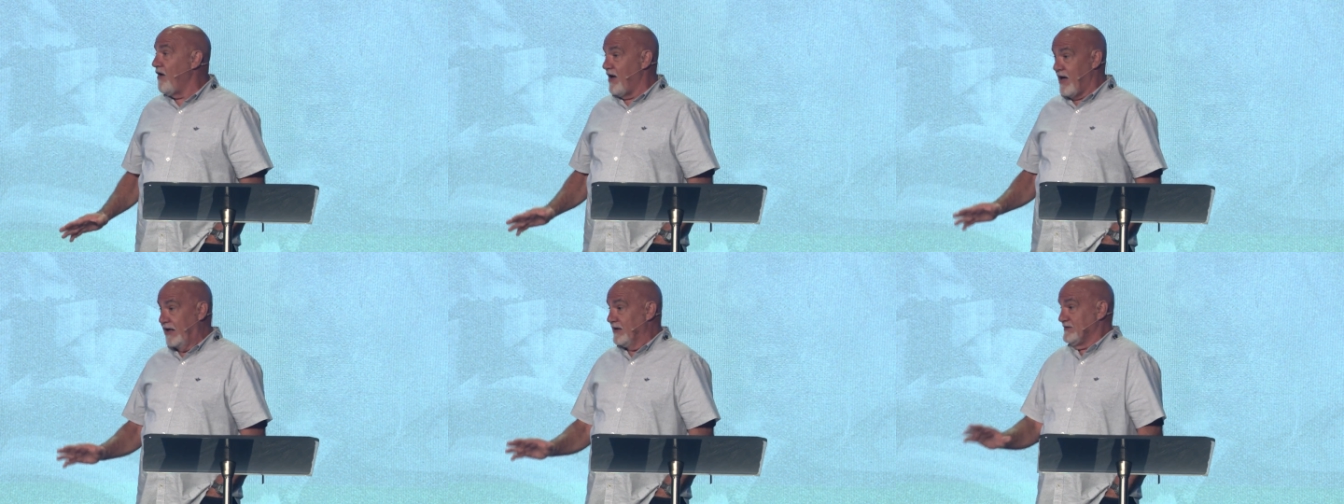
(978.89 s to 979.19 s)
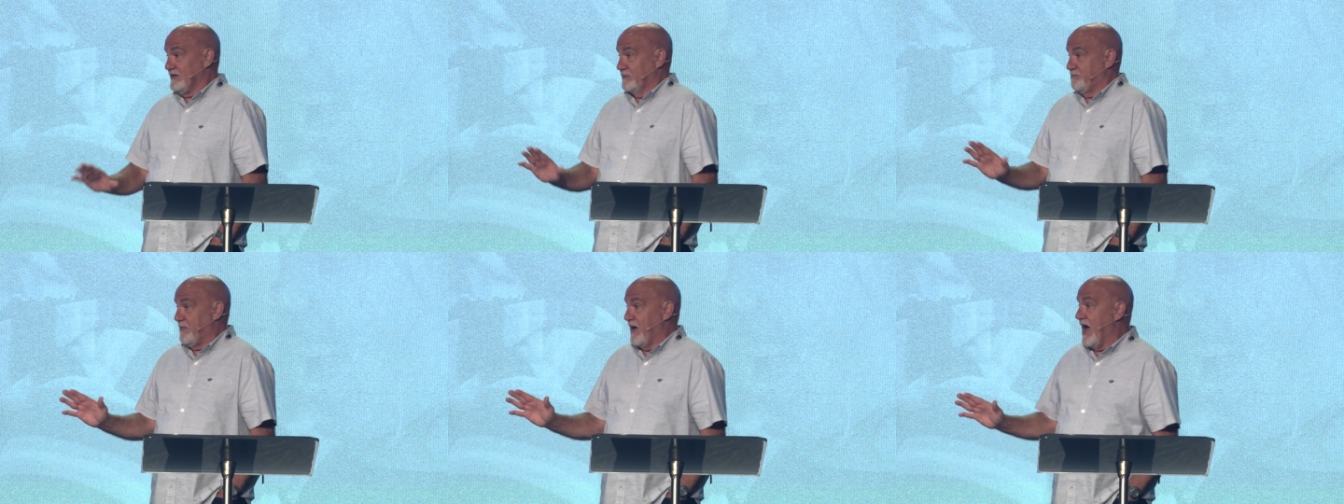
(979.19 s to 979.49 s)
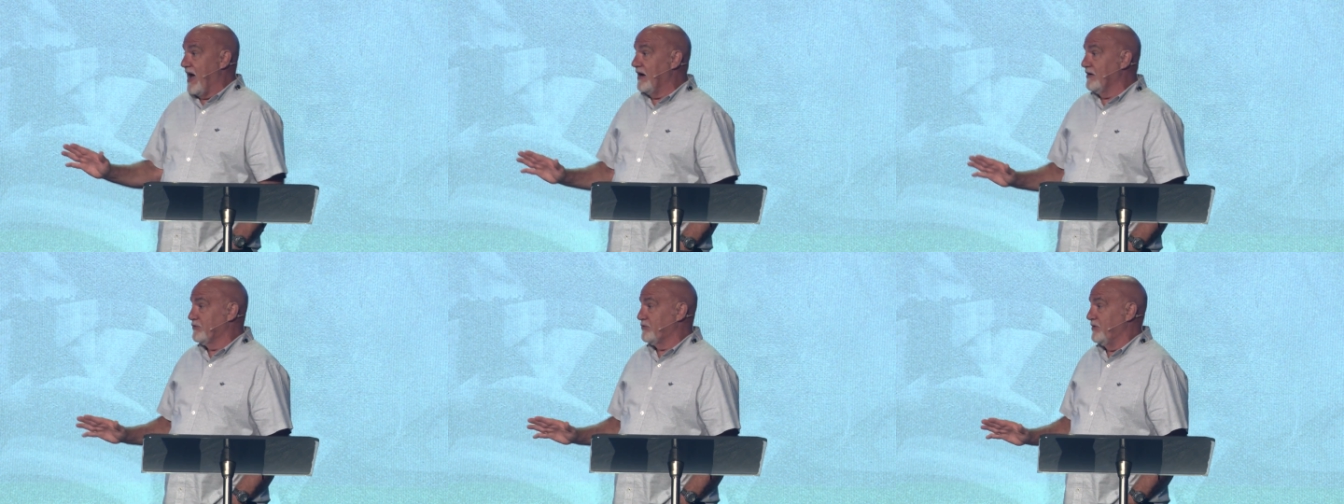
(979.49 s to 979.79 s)
I'll just be
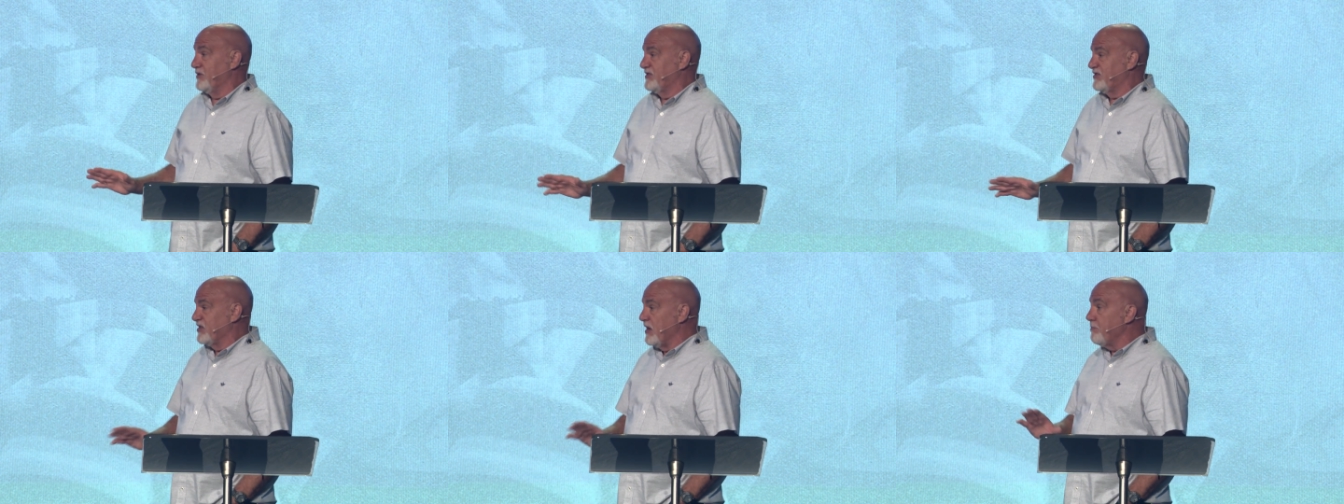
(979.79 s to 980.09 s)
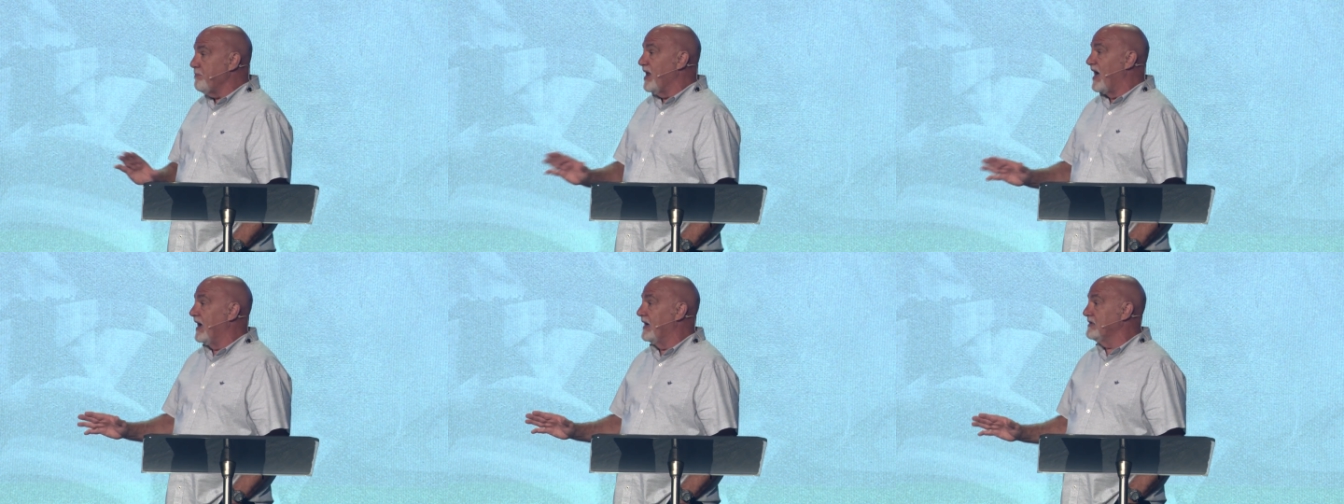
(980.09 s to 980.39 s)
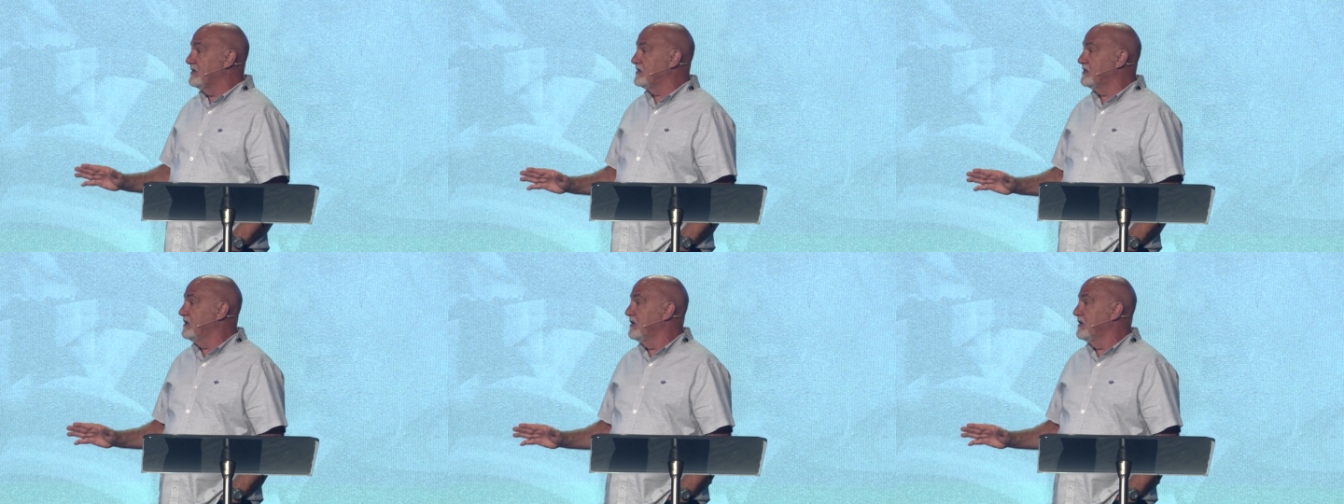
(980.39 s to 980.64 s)
honest with you, some nights